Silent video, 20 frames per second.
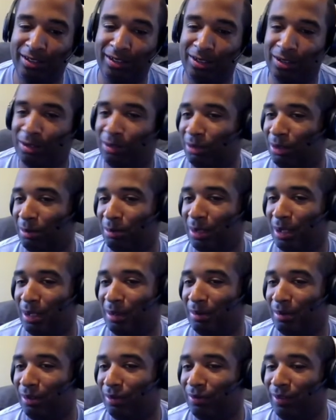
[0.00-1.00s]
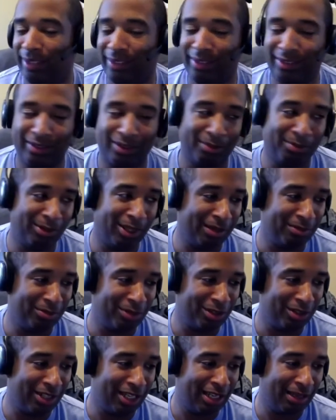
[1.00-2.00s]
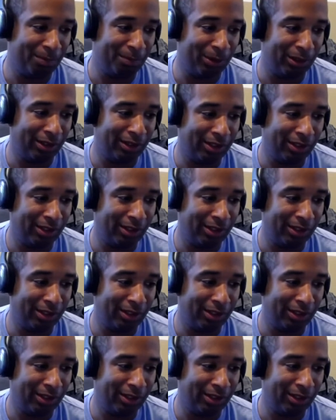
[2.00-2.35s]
Sometimes it's funny, sometimes it's not, but